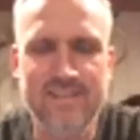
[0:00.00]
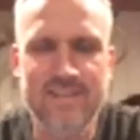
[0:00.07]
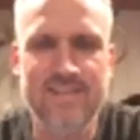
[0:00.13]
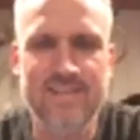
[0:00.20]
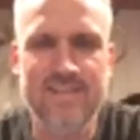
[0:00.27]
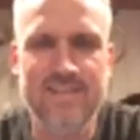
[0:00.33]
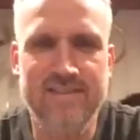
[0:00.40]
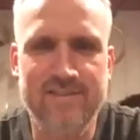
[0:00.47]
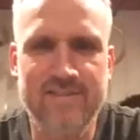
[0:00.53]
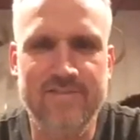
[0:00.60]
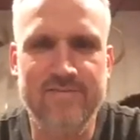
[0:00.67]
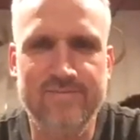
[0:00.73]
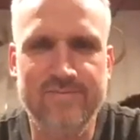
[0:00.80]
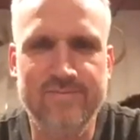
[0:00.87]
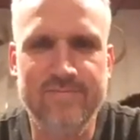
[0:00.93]

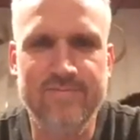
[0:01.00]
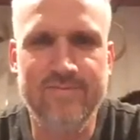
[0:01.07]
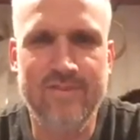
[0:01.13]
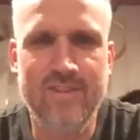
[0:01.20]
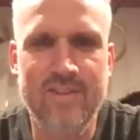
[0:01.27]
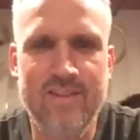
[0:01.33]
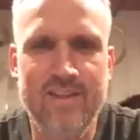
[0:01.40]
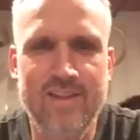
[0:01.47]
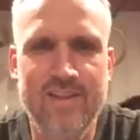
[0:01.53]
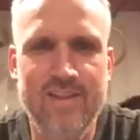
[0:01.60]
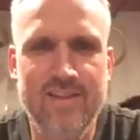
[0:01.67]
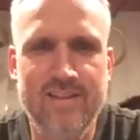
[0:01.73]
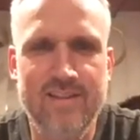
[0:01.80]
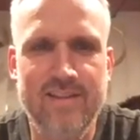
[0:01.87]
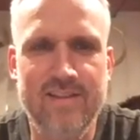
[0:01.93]

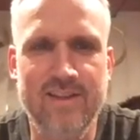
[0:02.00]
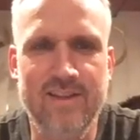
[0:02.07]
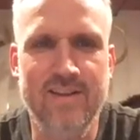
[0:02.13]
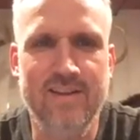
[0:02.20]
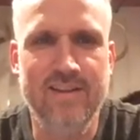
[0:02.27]
[no speech]